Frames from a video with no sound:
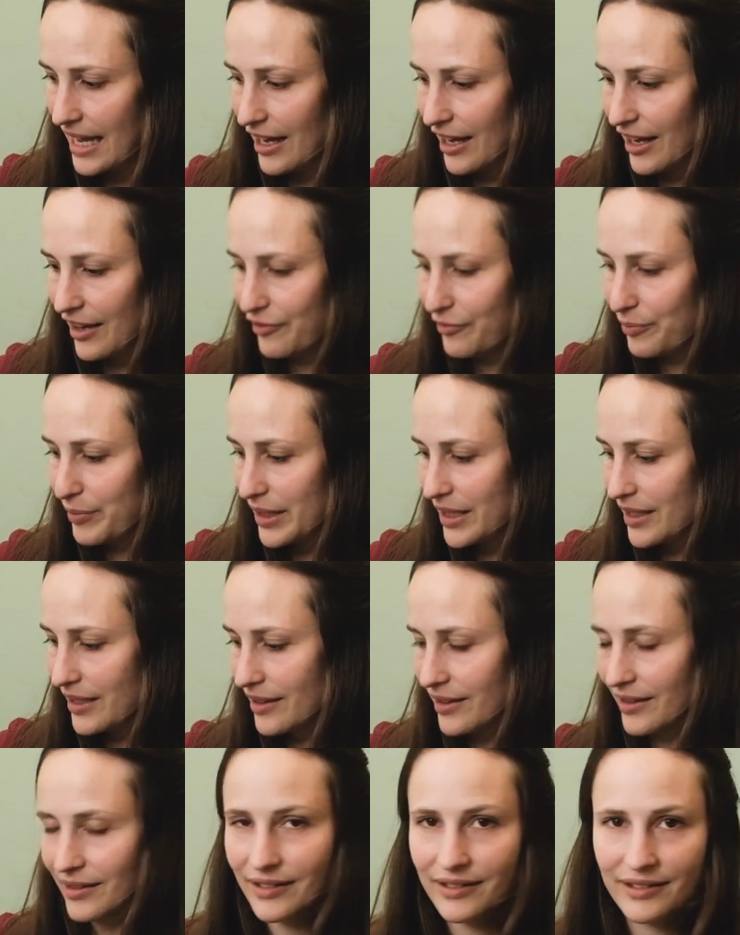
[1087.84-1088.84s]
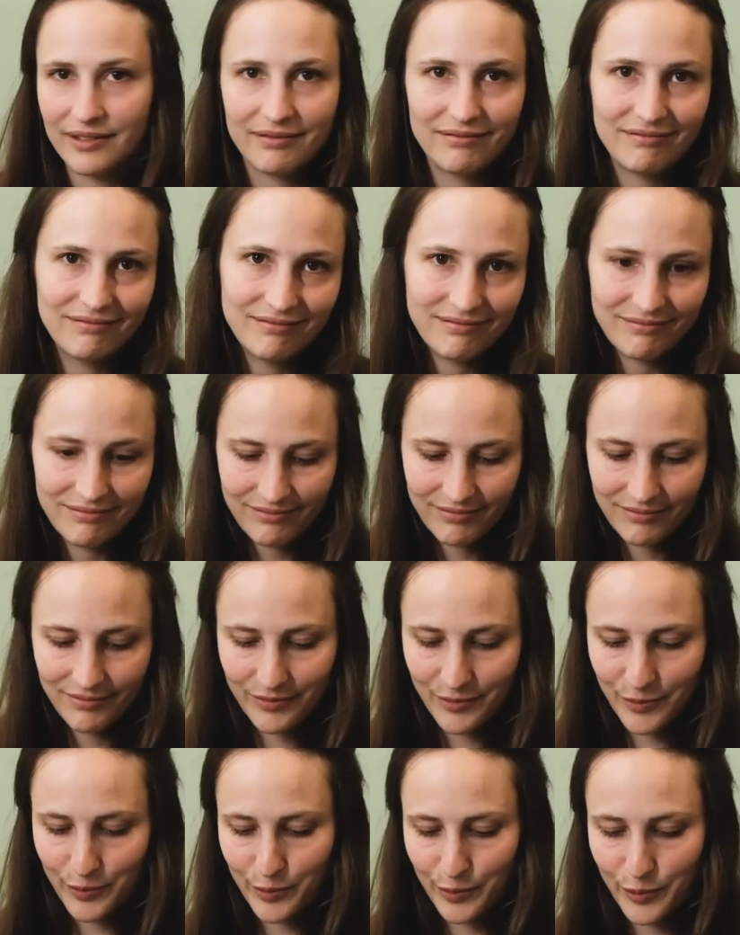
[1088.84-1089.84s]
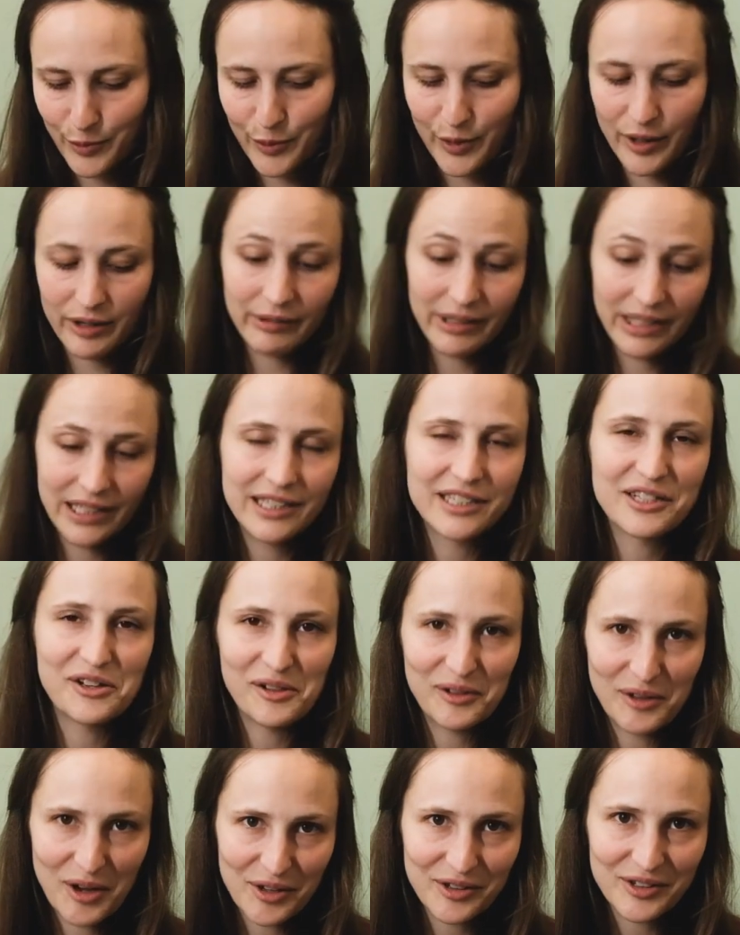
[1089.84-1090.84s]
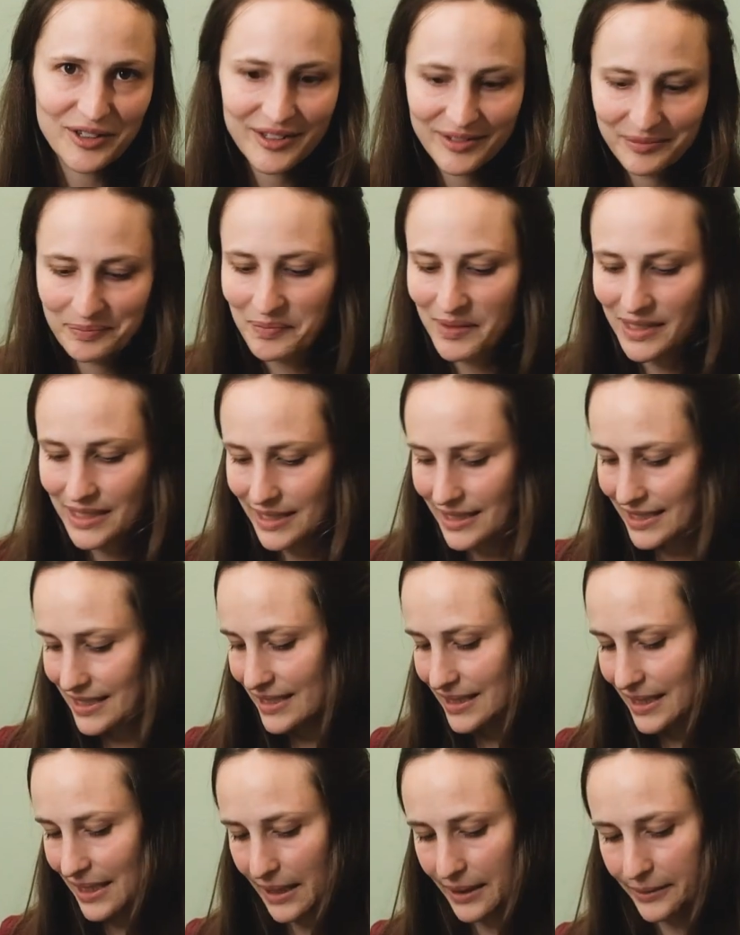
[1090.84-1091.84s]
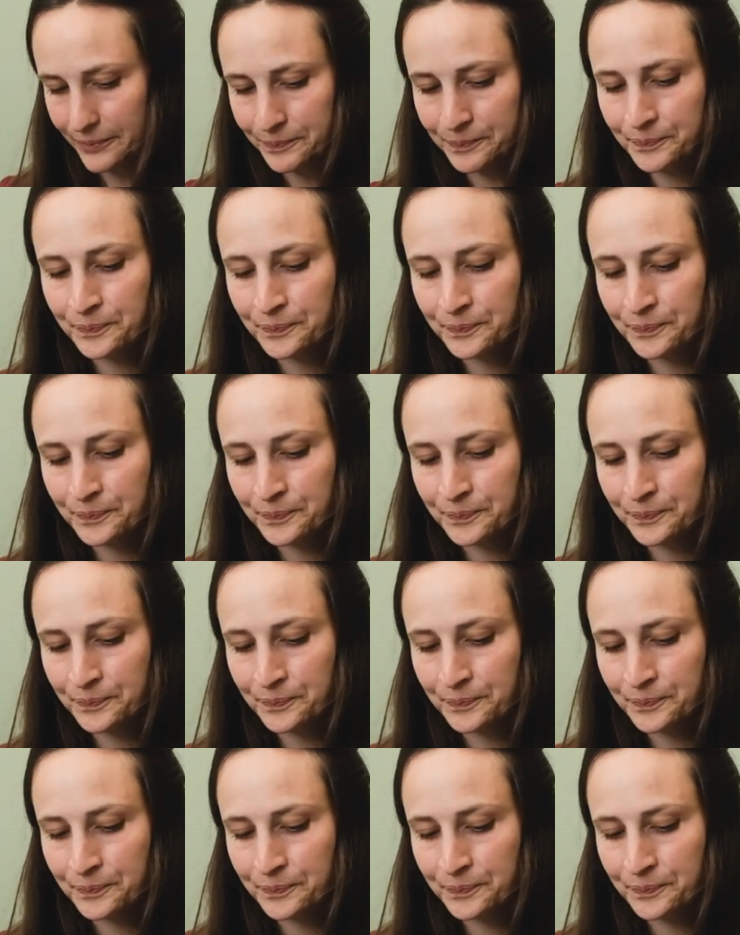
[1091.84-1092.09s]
I've been wearing it a lot still.